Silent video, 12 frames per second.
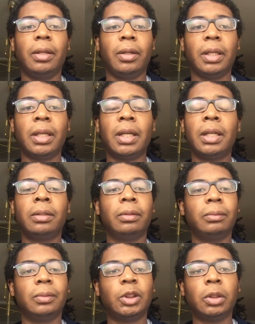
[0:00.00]
Yeah,
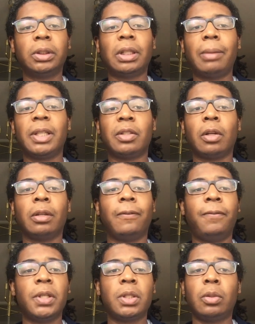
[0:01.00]
Showtime has all the
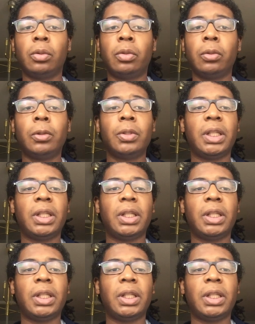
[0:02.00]
physical tools.